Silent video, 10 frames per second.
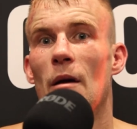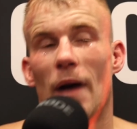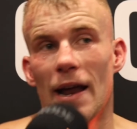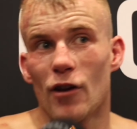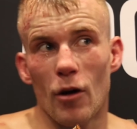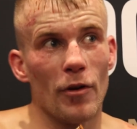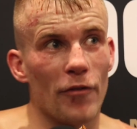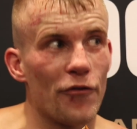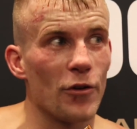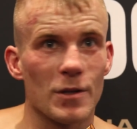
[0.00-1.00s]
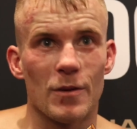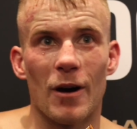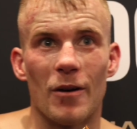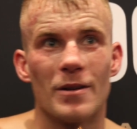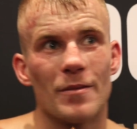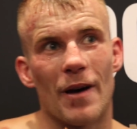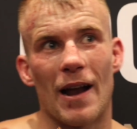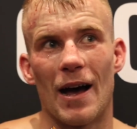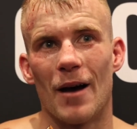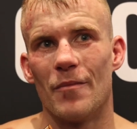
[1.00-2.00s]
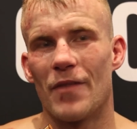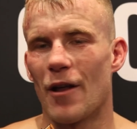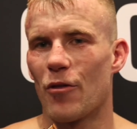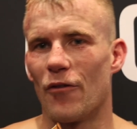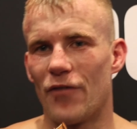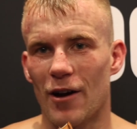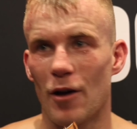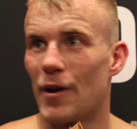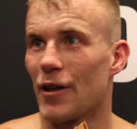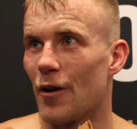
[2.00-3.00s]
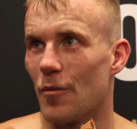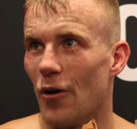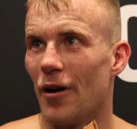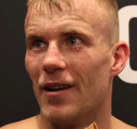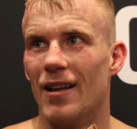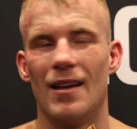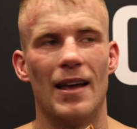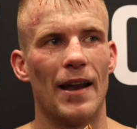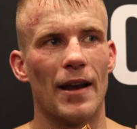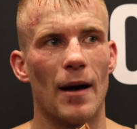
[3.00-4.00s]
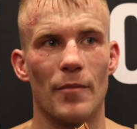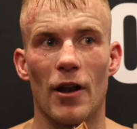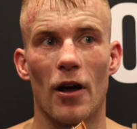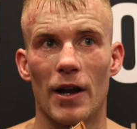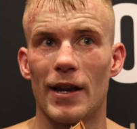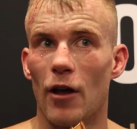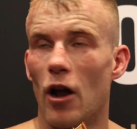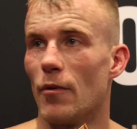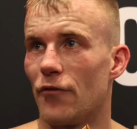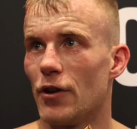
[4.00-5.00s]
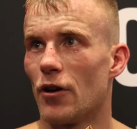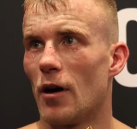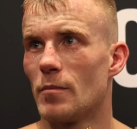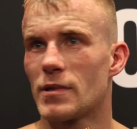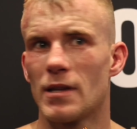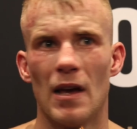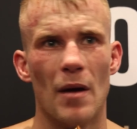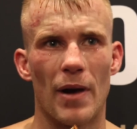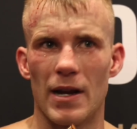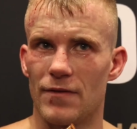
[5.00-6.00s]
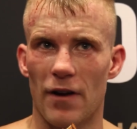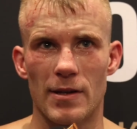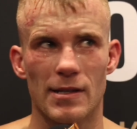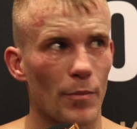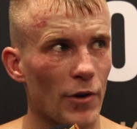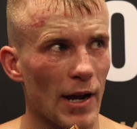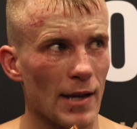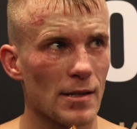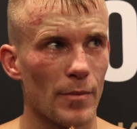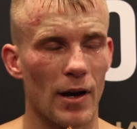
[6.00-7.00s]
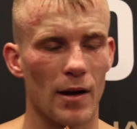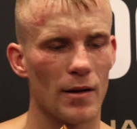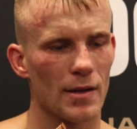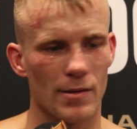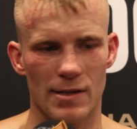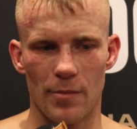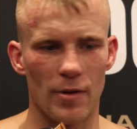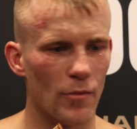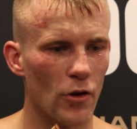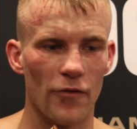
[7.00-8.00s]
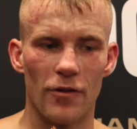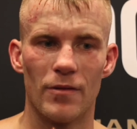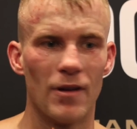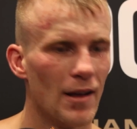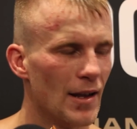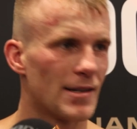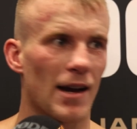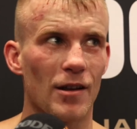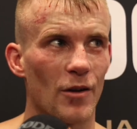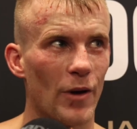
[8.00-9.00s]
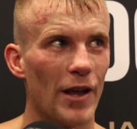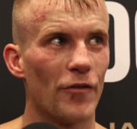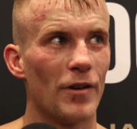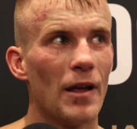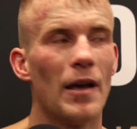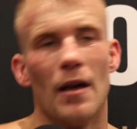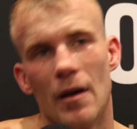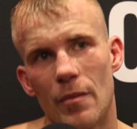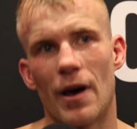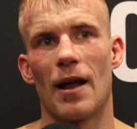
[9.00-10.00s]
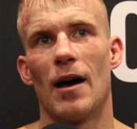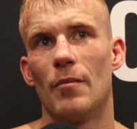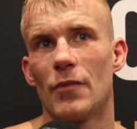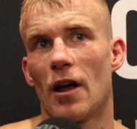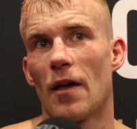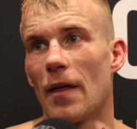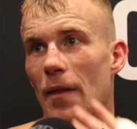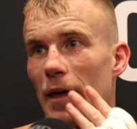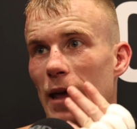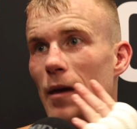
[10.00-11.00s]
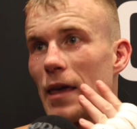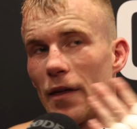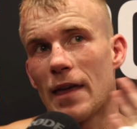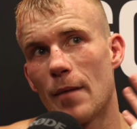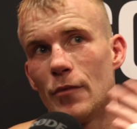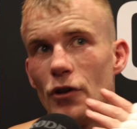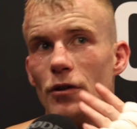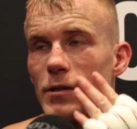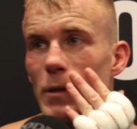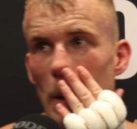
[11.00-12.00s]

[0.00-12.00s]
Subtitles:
Mate, he got me a few as well, but then I thought, fuck, I better go to mine. And you know, I did hurt him a few times, but he's a very slippery customer. Slipping and moving, ducking and weaving. But you know, they can't get the camera news.